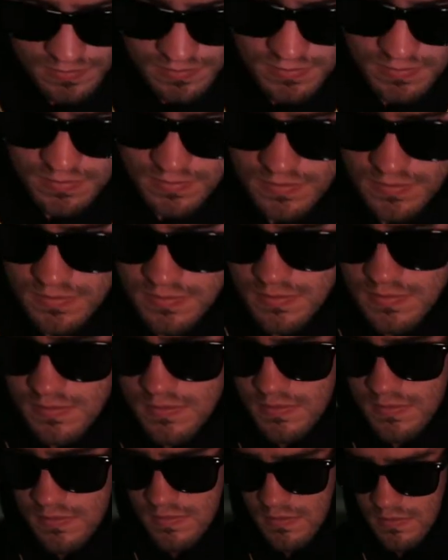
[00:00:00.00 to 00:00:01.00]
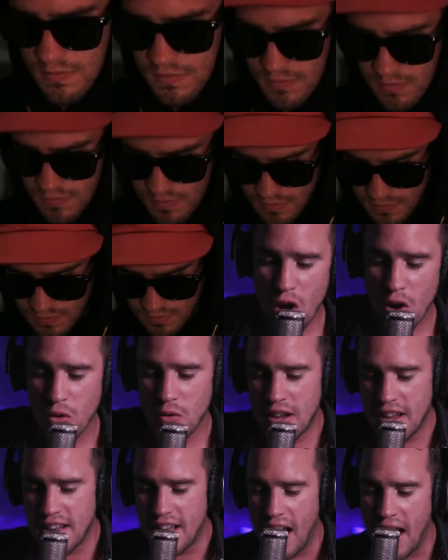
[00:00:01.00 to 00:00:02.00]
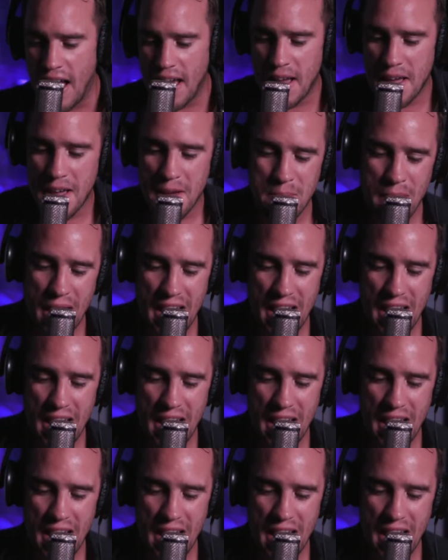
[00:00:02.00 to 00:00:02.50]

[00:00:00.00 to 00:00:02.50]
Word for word: You see me rolling, rollin', I'm rolling hay